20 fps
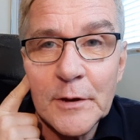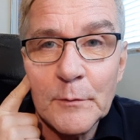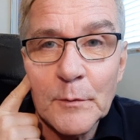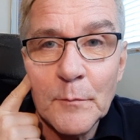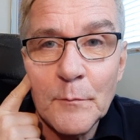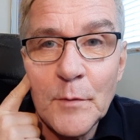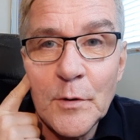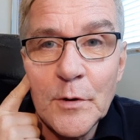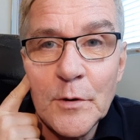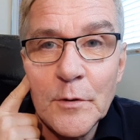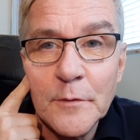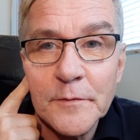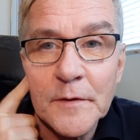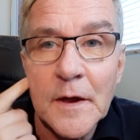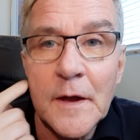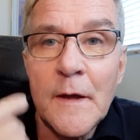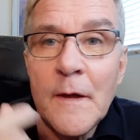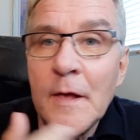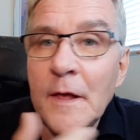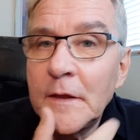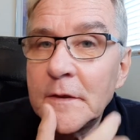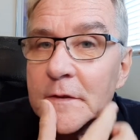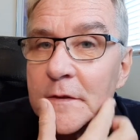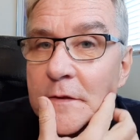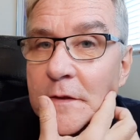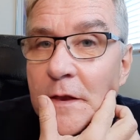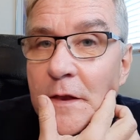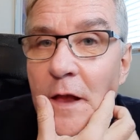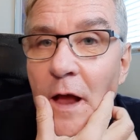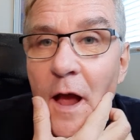removed.
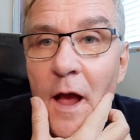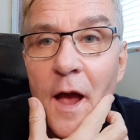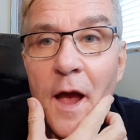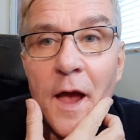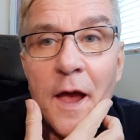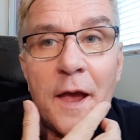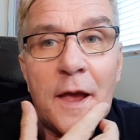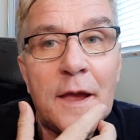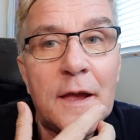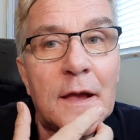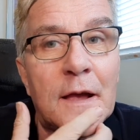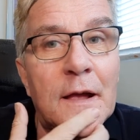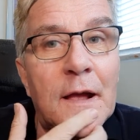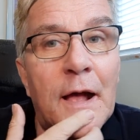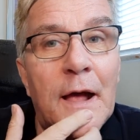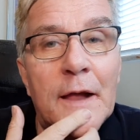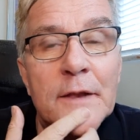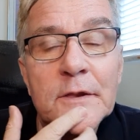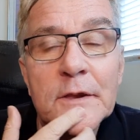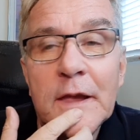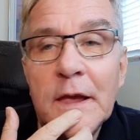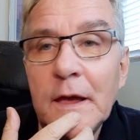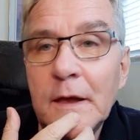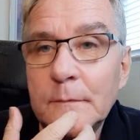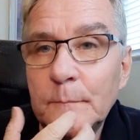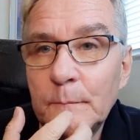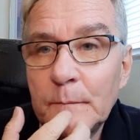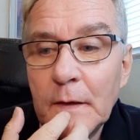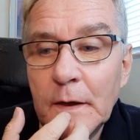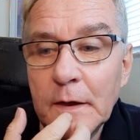I had to
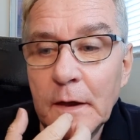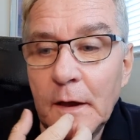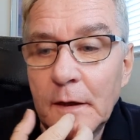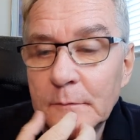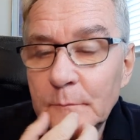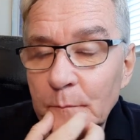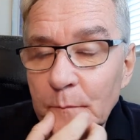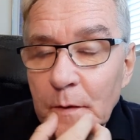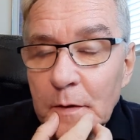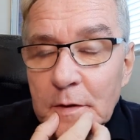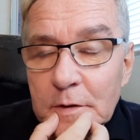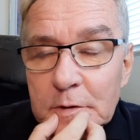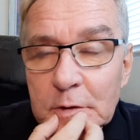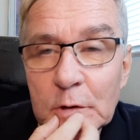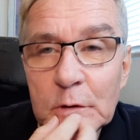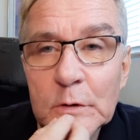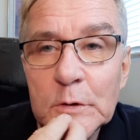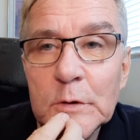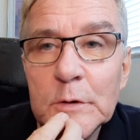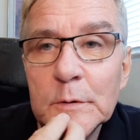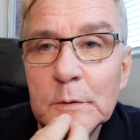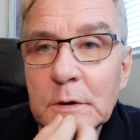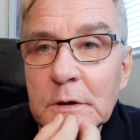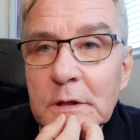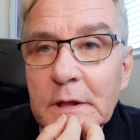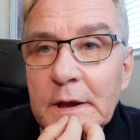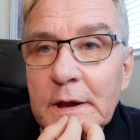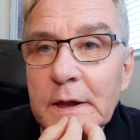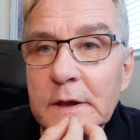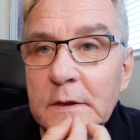get, I got a local
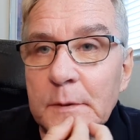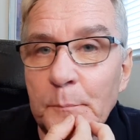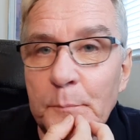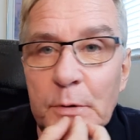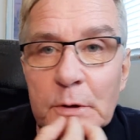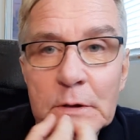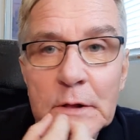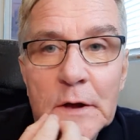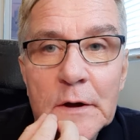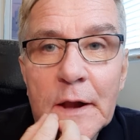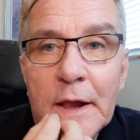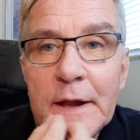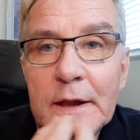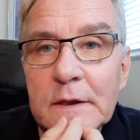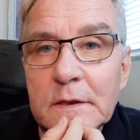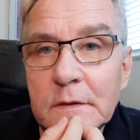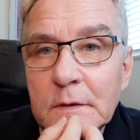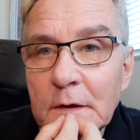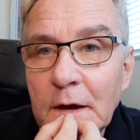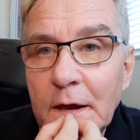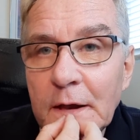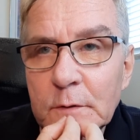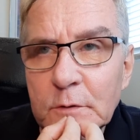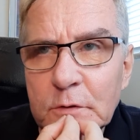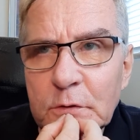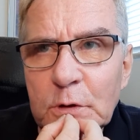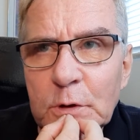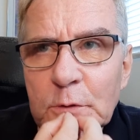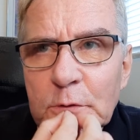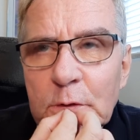clinic to pull out any, I had
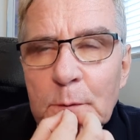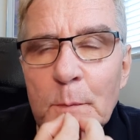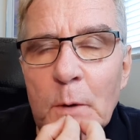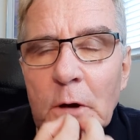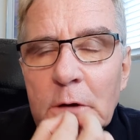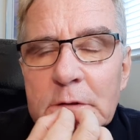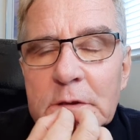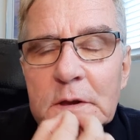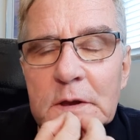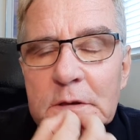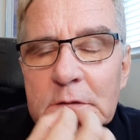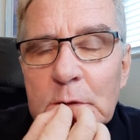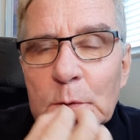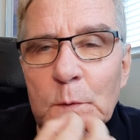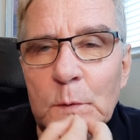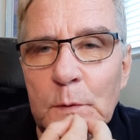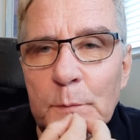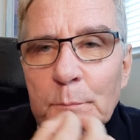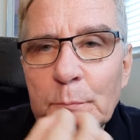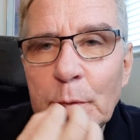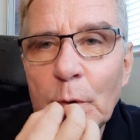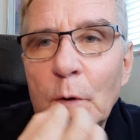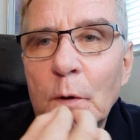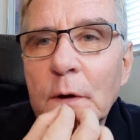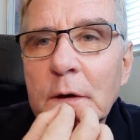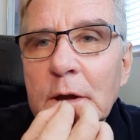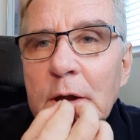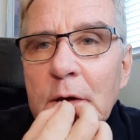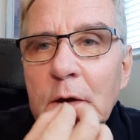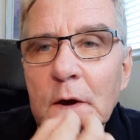two small teeth that weren't
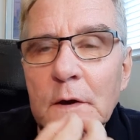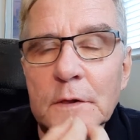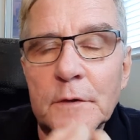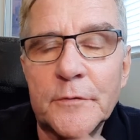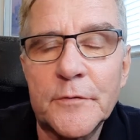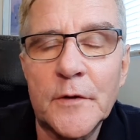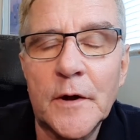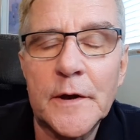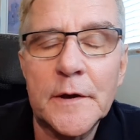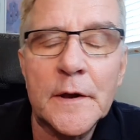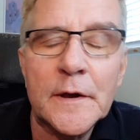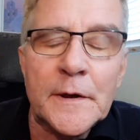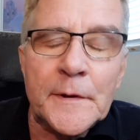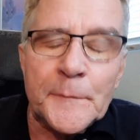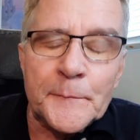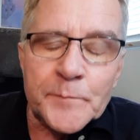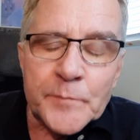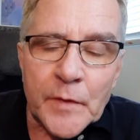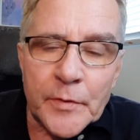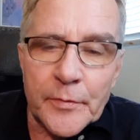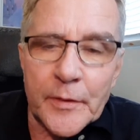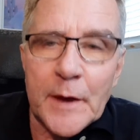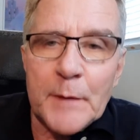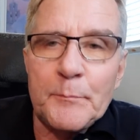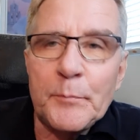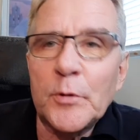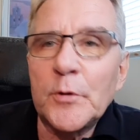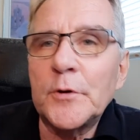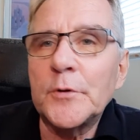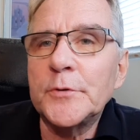broken here on the front. They
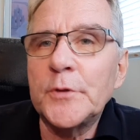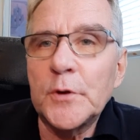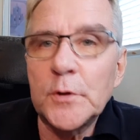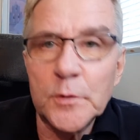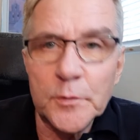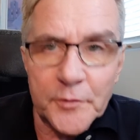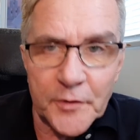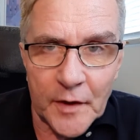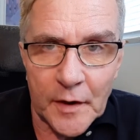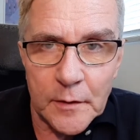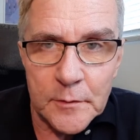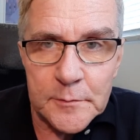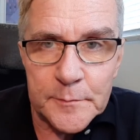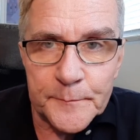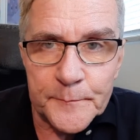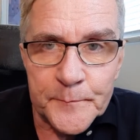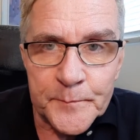pulled those out.